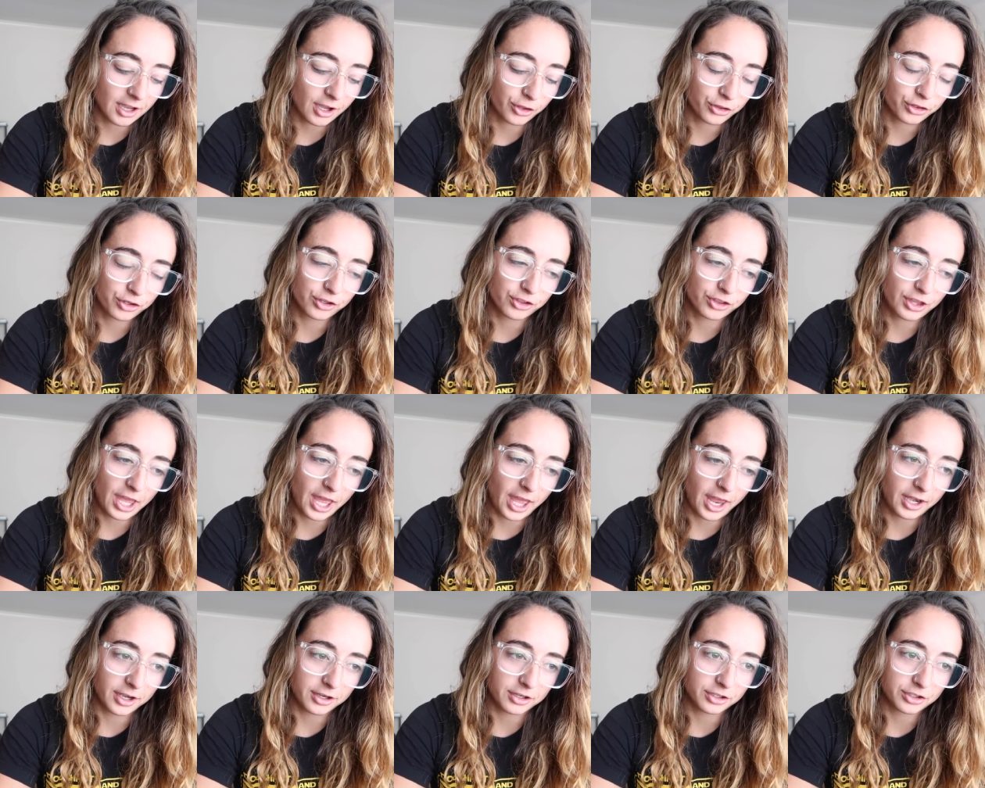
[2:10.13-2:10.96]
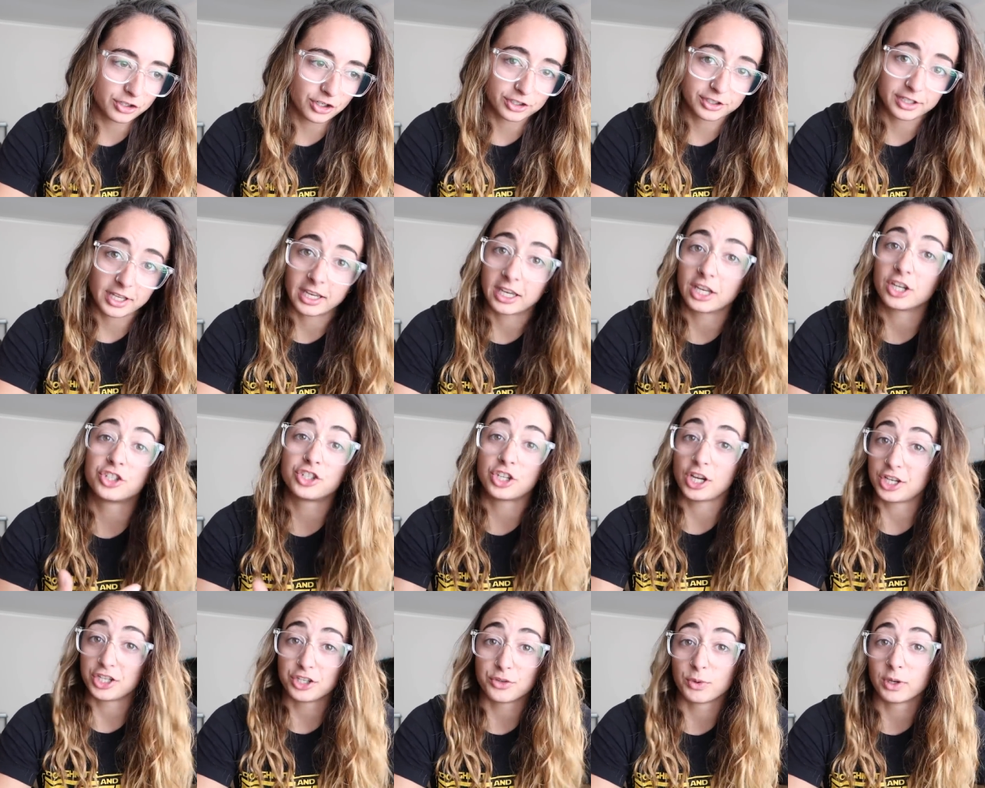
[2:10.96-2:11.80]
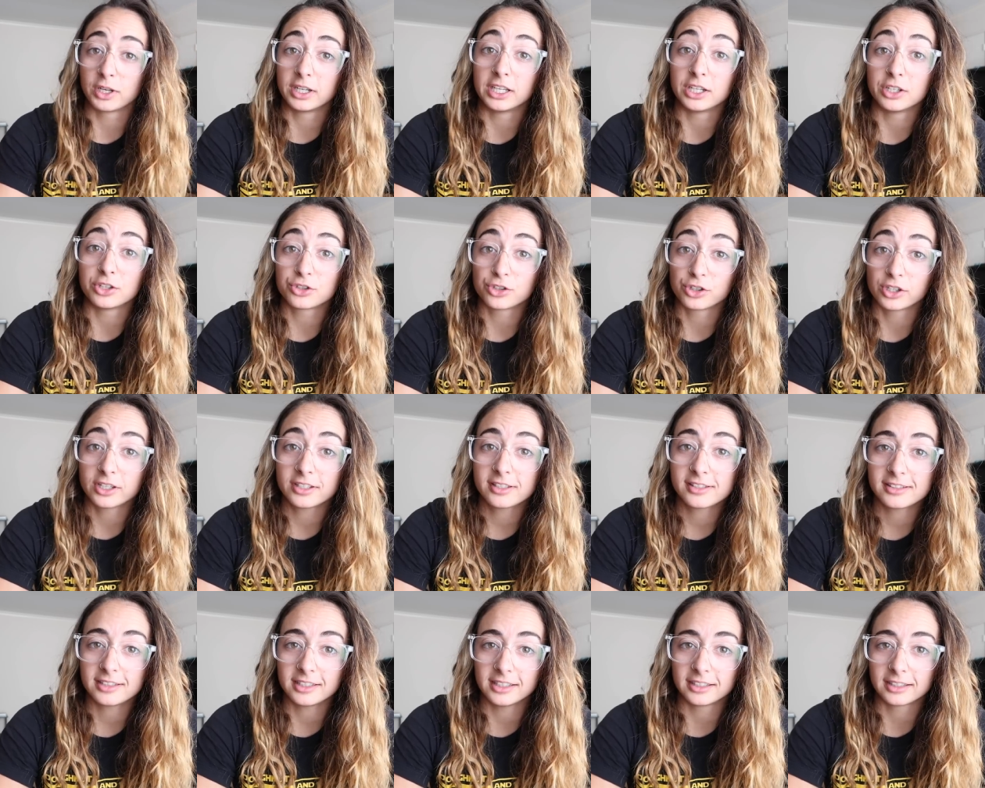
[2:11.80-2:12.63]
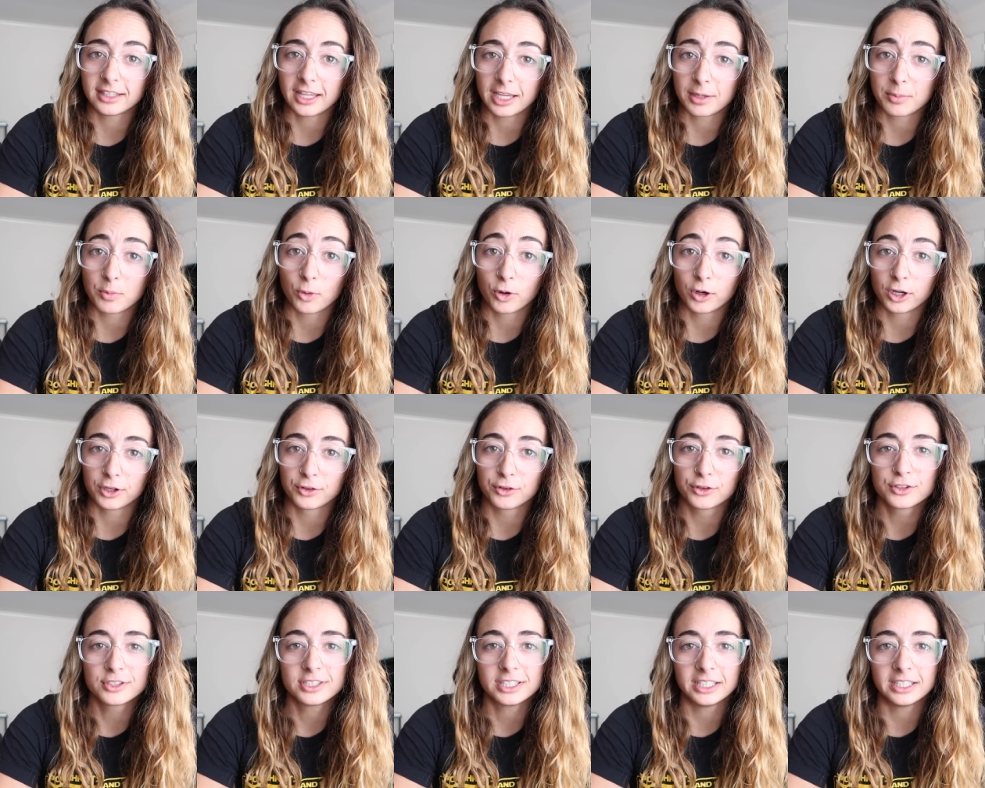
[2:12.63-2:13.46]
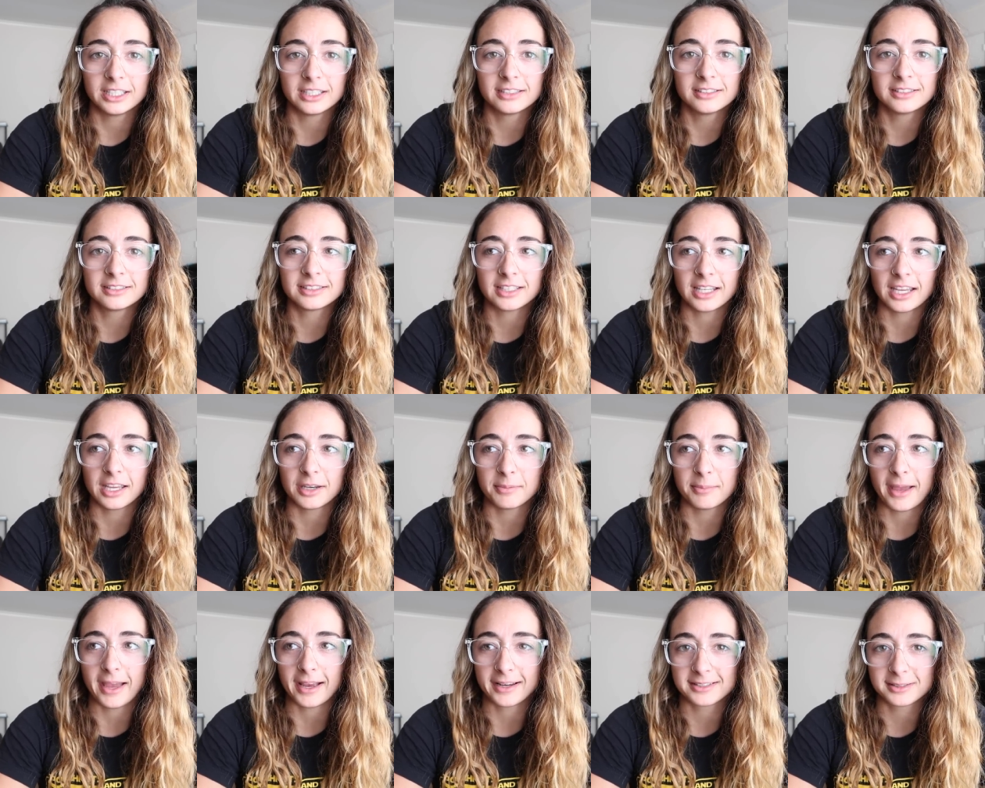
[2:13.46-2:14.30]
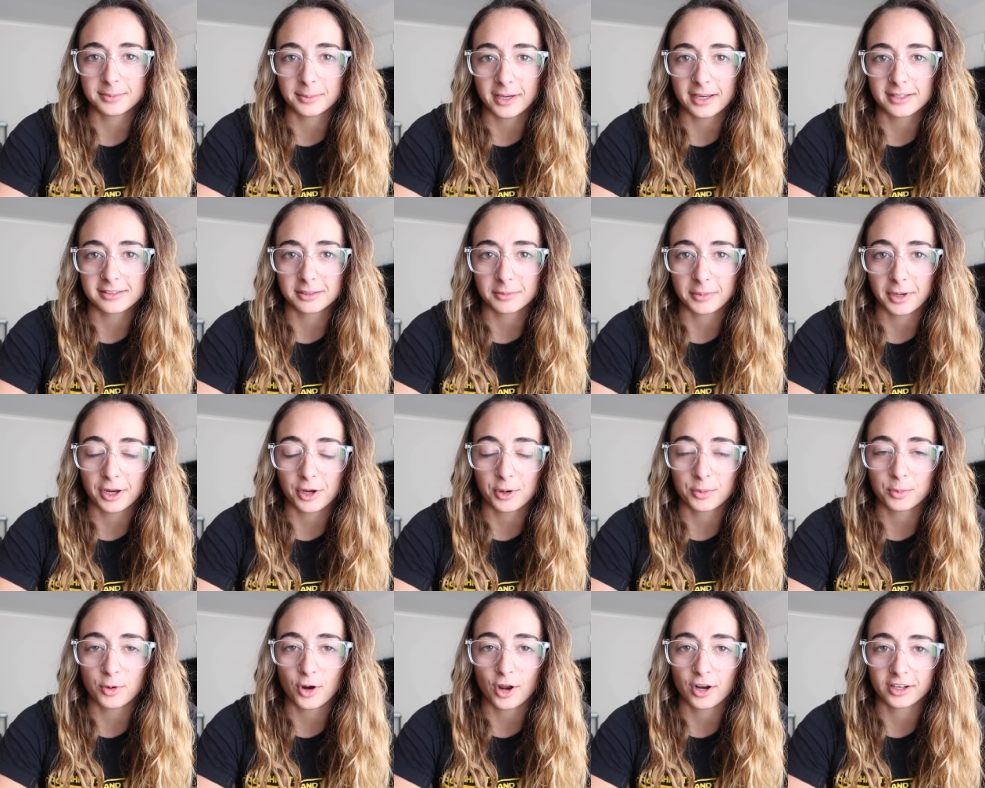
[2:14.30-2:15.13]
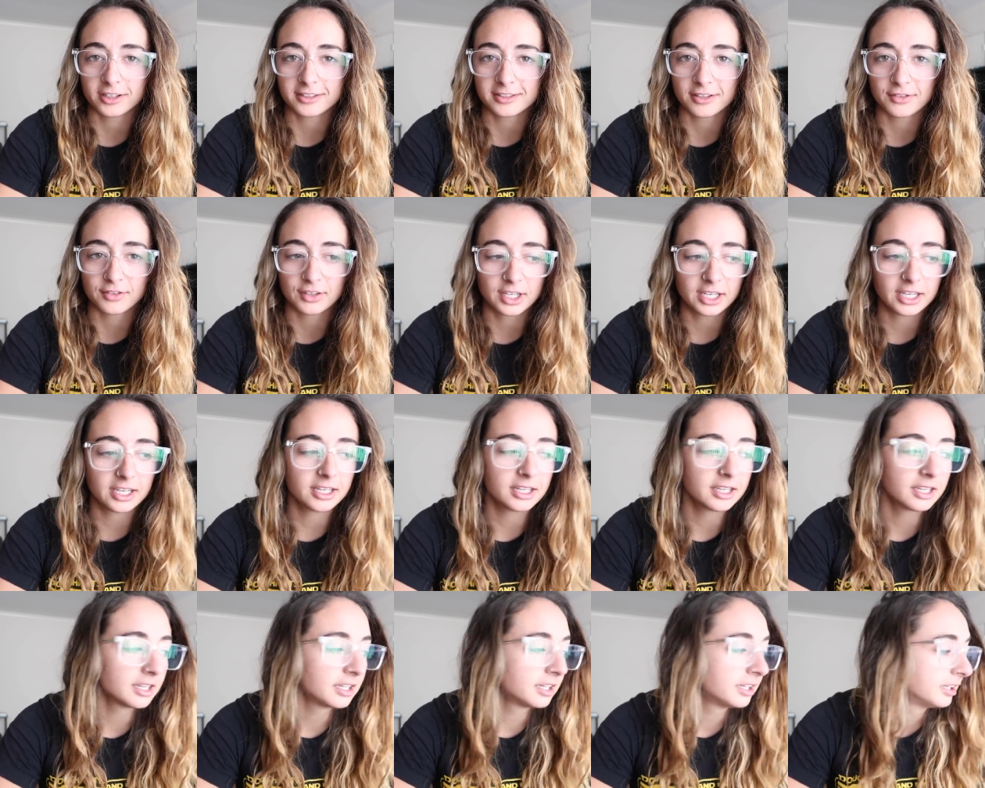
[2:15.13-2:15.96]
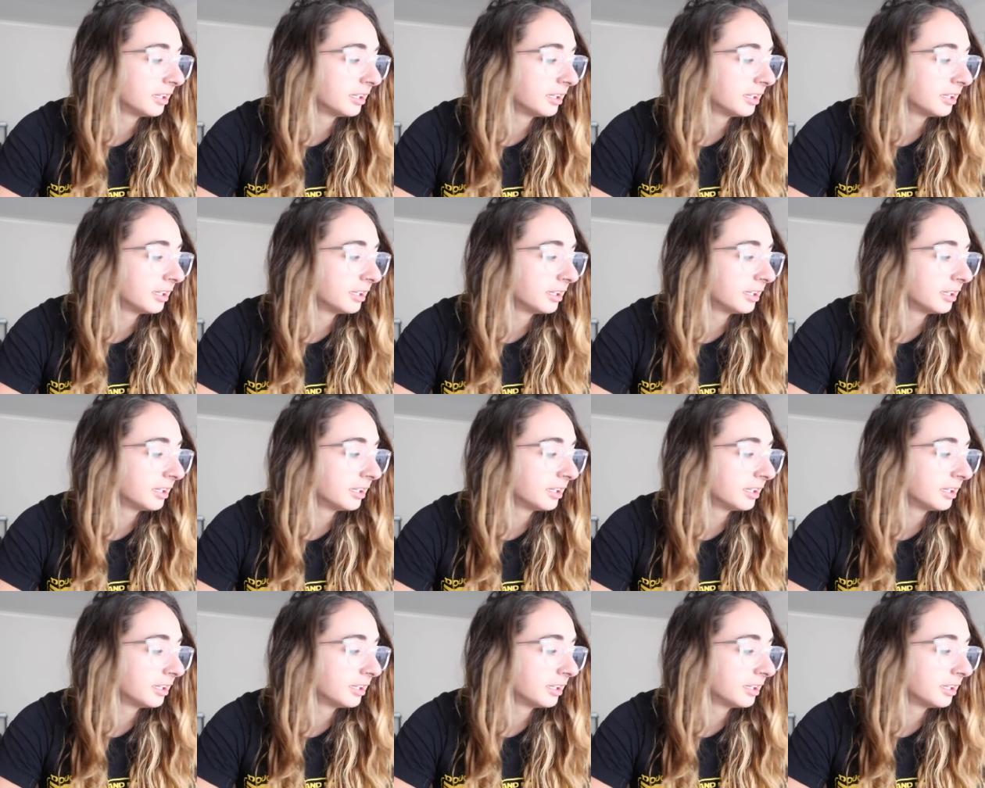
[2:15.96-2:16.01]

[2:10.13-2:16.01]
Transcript: other than just like a genuine interest in like morning routines and maximizing my own productivity.